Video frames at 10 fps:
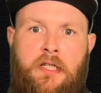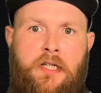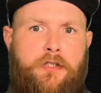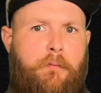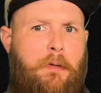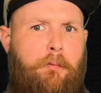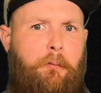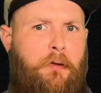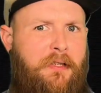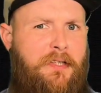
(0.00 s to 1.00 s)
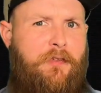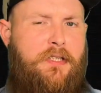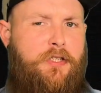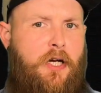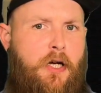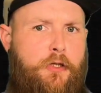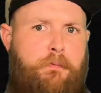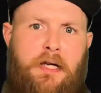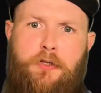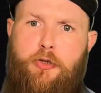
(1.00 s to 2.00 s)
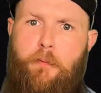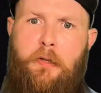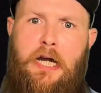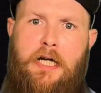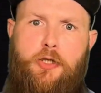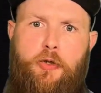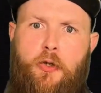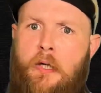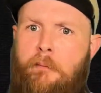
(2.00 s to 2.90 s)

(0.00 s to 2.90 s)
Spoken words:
Some people believe it is caused by supernatural,